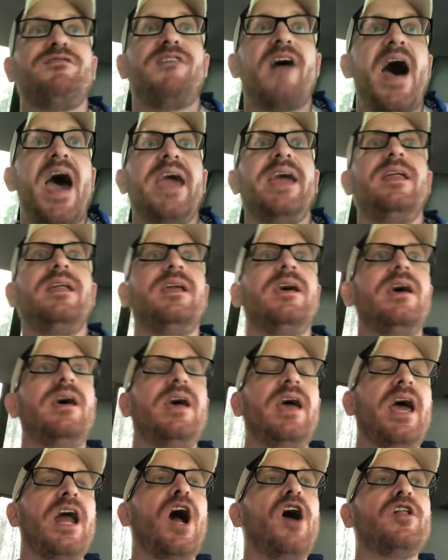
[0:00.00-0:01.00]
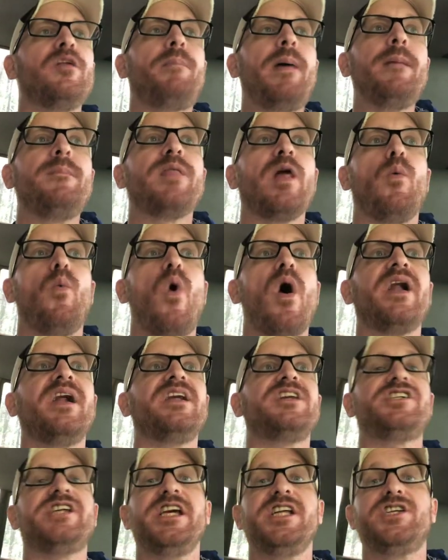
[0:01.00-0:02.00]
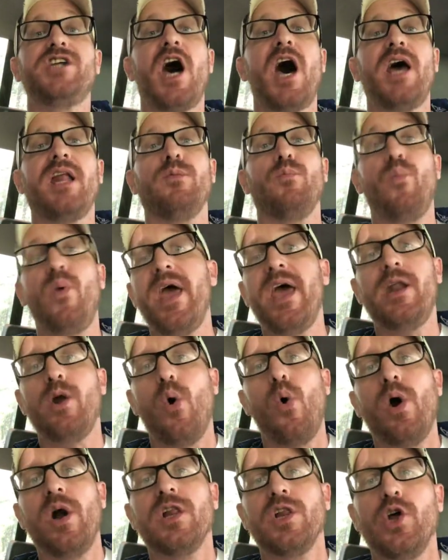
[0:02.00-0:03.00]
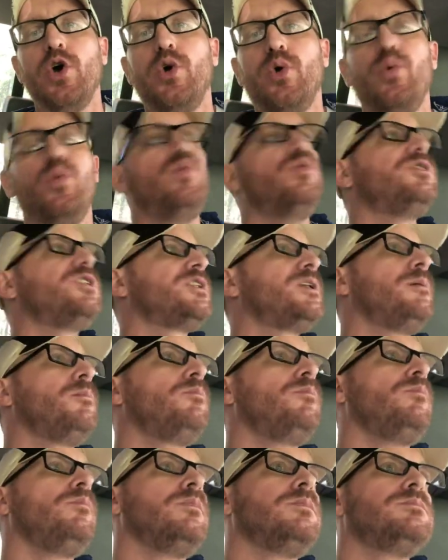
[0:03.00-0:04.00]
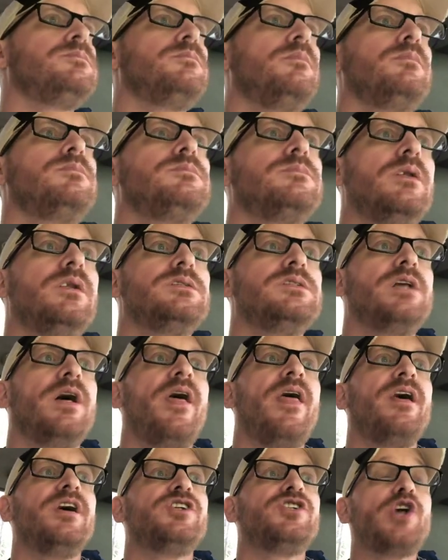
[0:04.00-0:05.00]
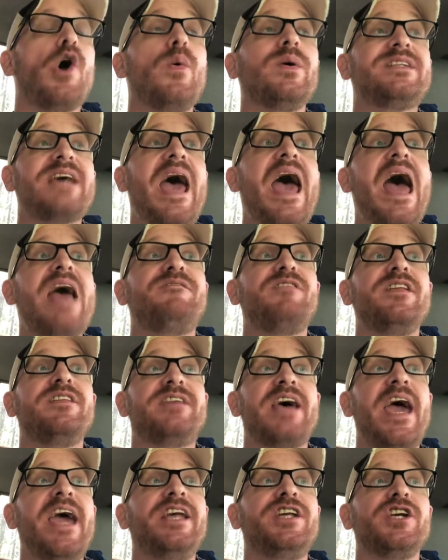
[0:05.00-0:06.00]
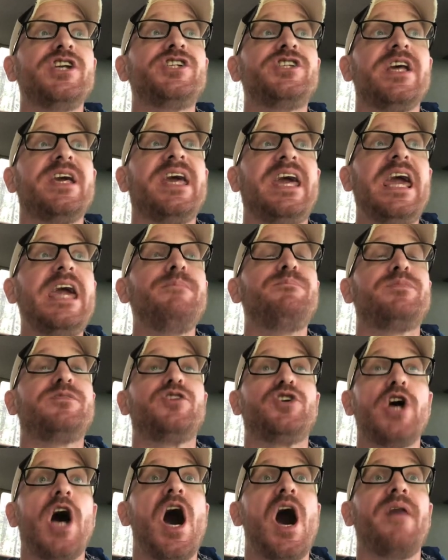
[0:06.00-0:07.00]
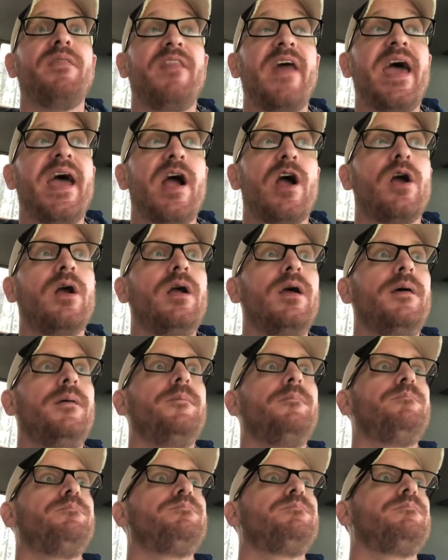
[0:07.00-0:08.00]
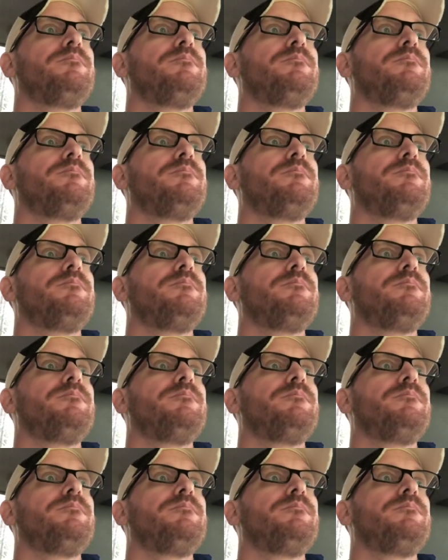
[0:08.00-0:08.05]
off the fight and all the people that wanted to see John win or lose. So it's advantageous to keep John there,